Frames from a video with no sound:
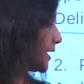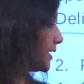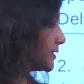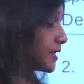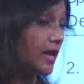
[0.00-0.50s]

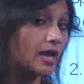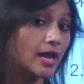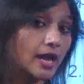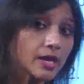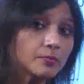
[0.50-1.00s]
is
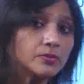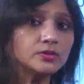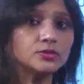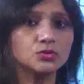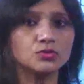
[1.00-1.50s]

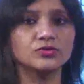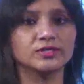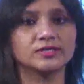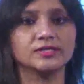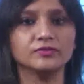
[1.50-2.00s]
able to
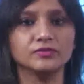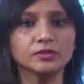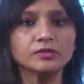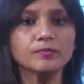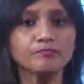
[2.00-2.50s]
receive the